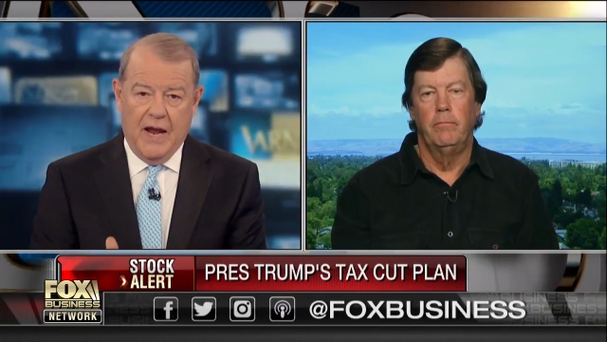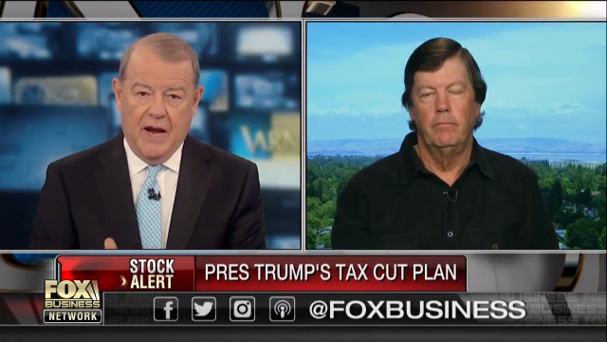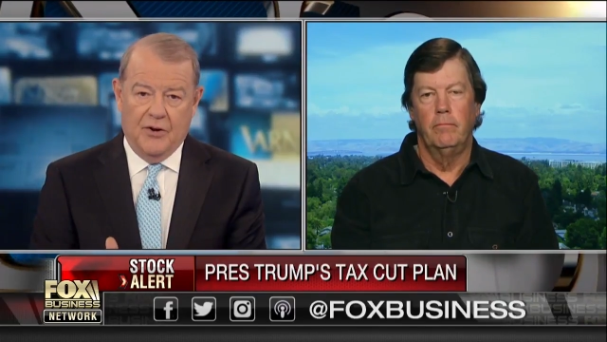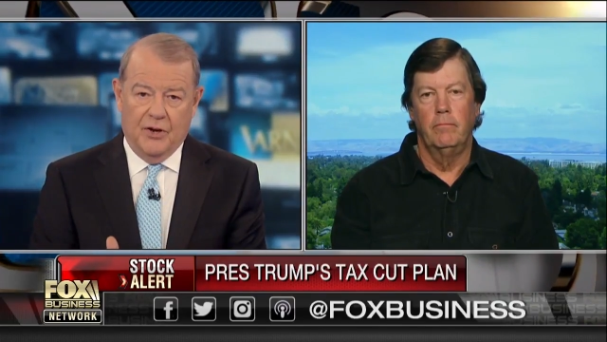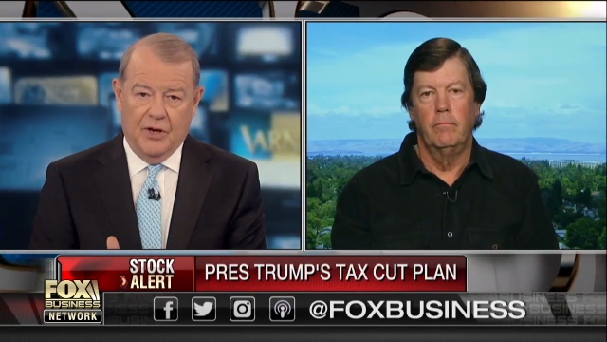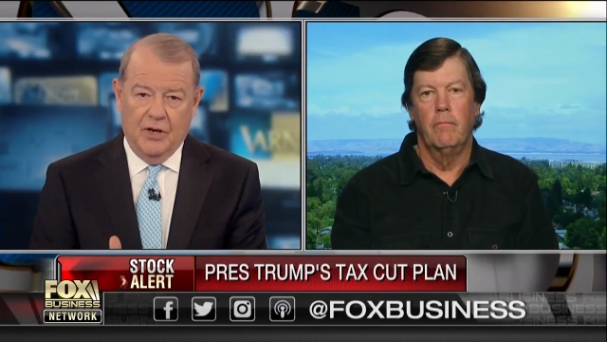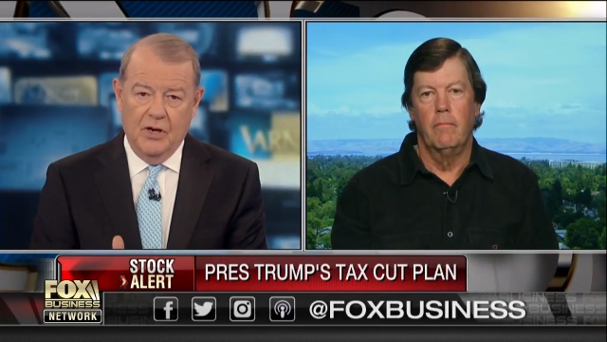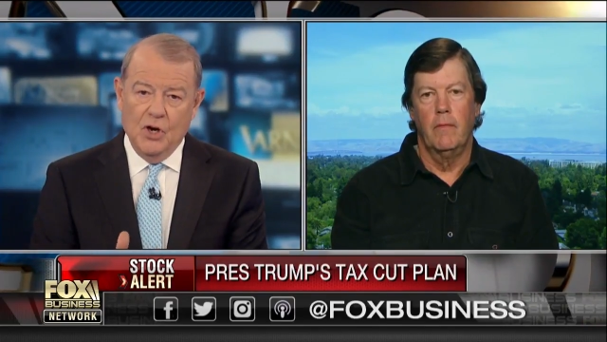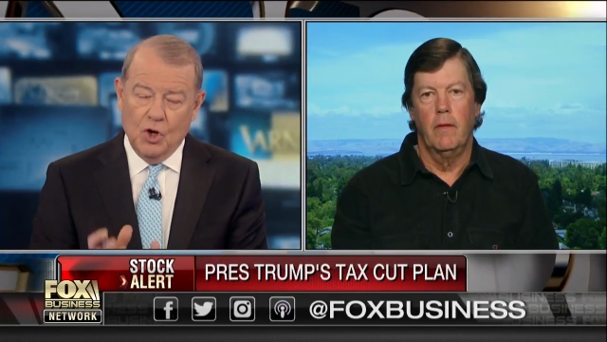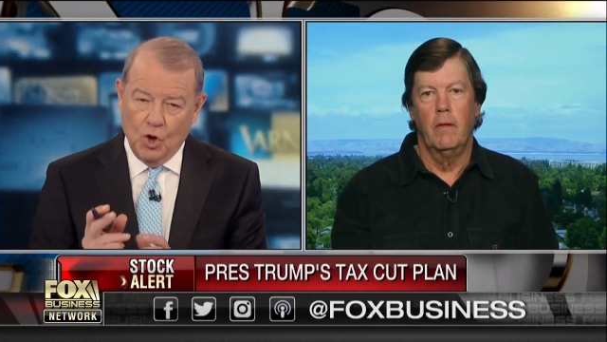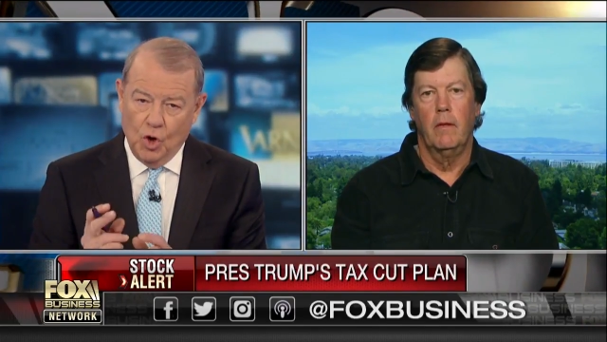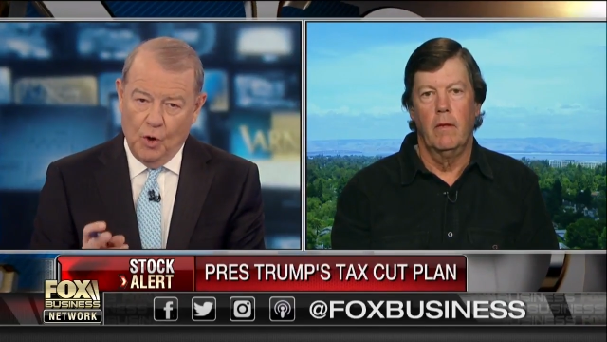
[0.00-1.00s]
Speaker 1: area,
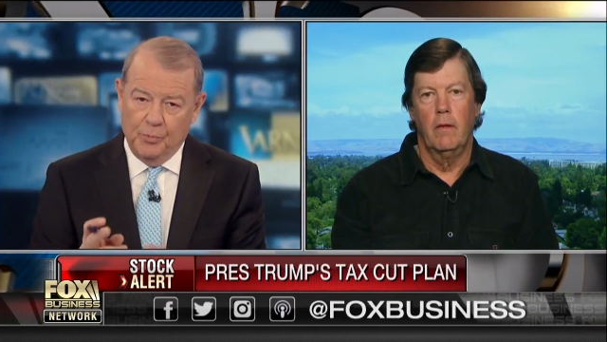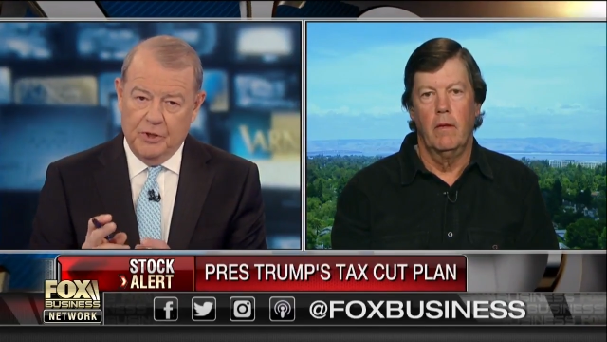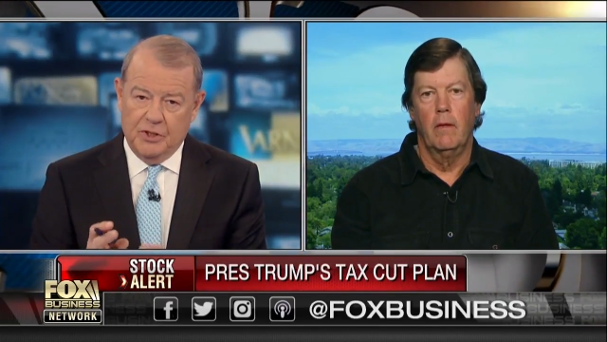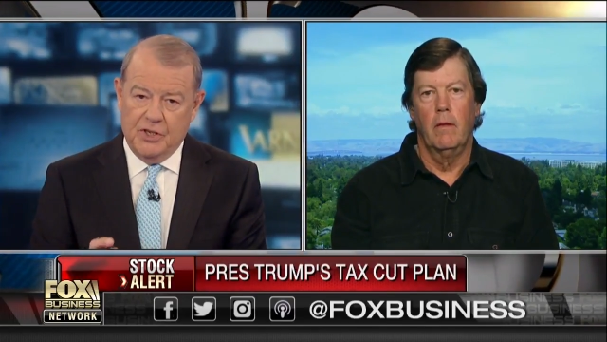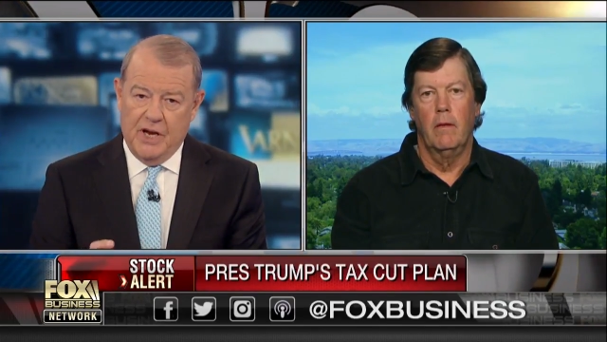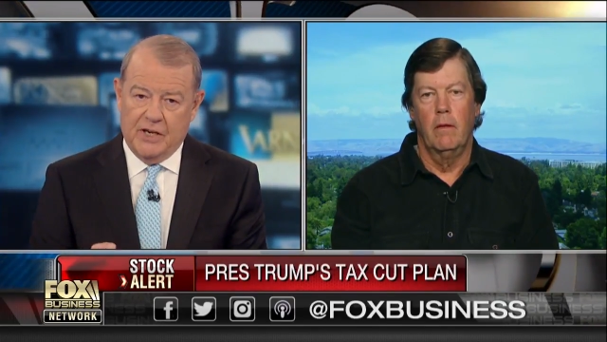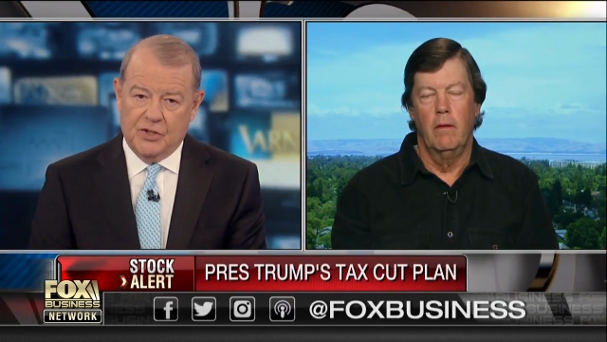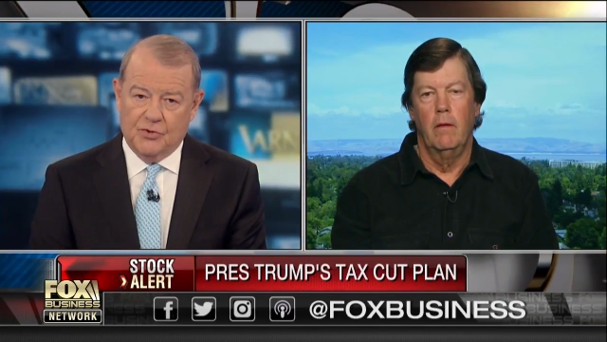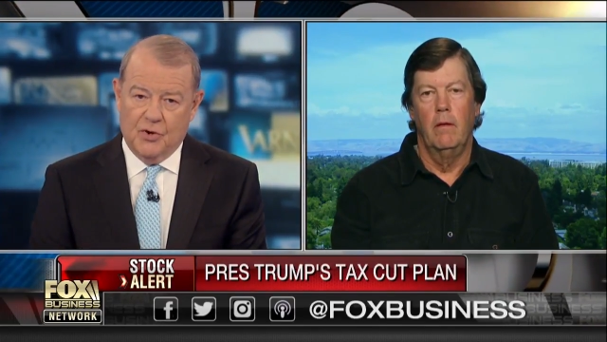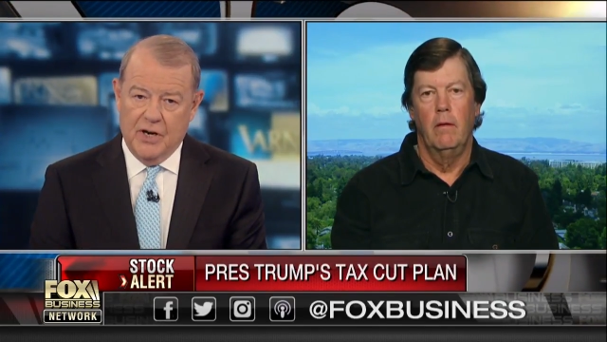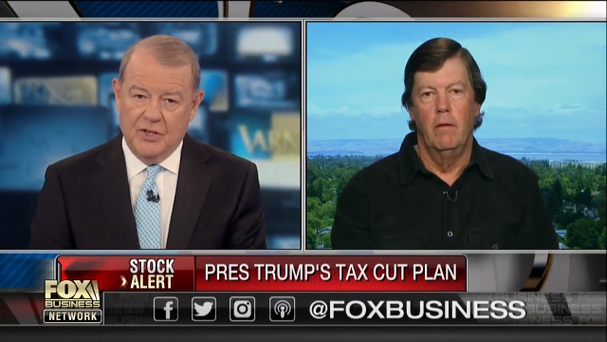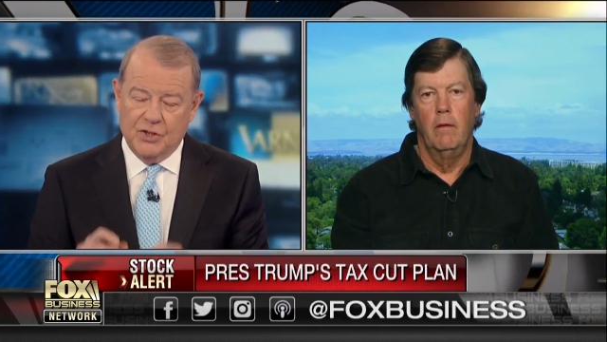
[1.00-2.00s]
corporate tax
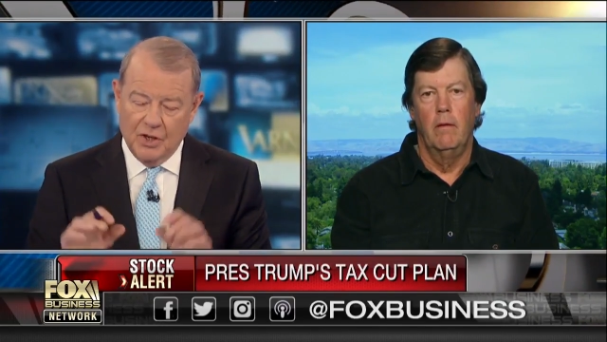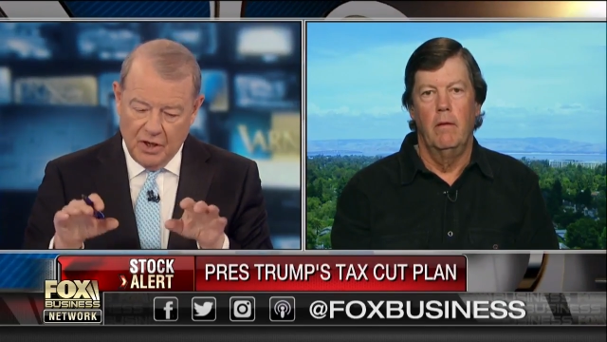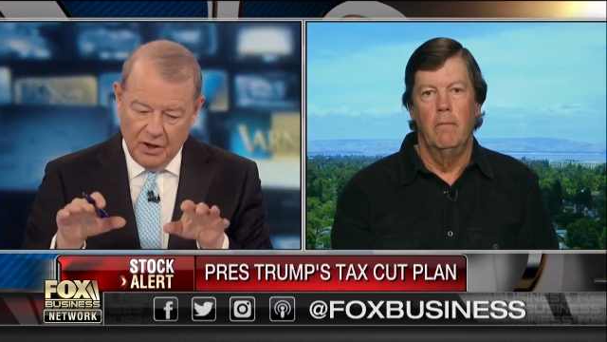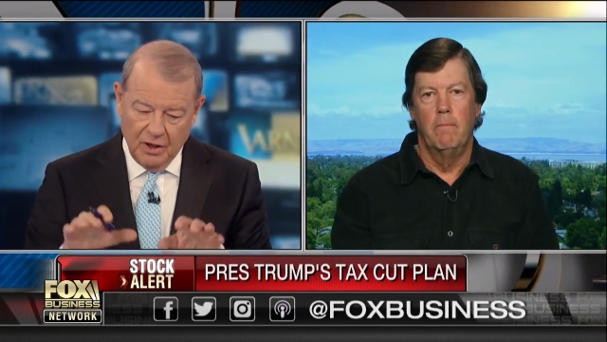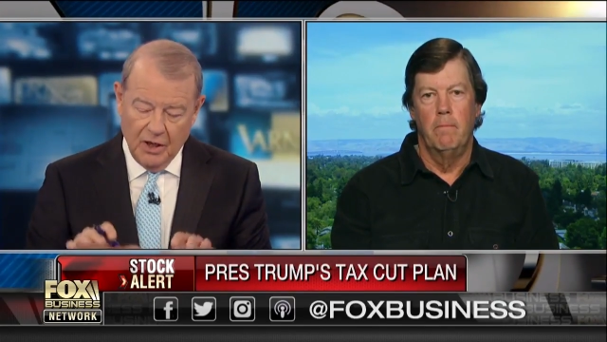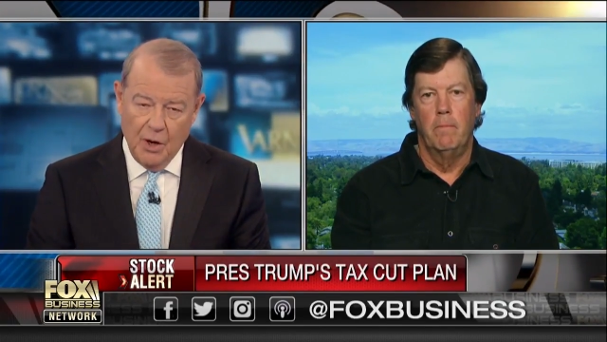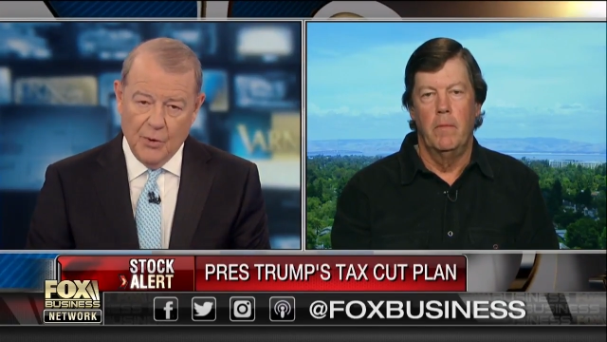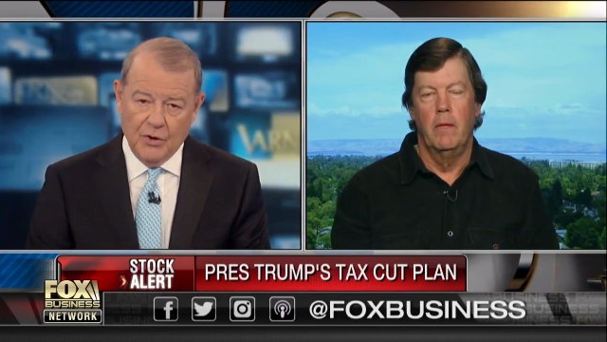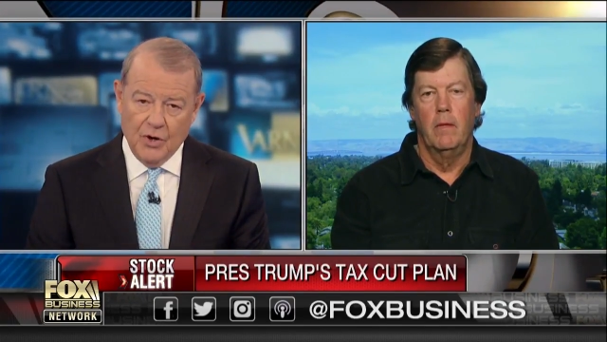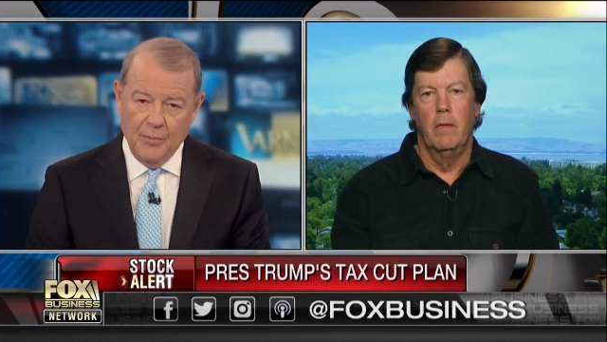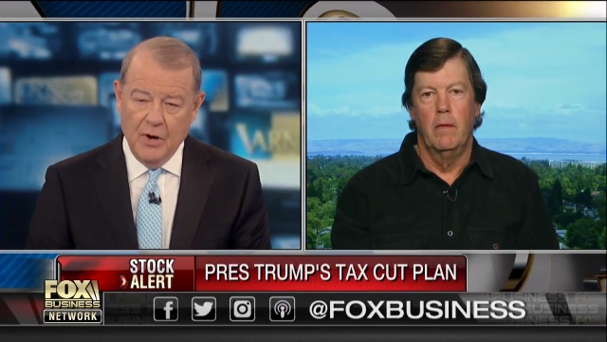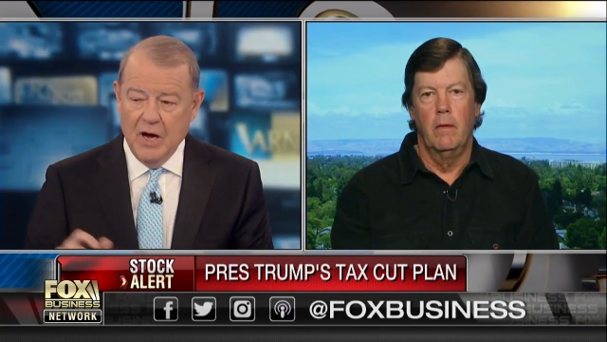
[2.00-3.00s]
rates, lower them,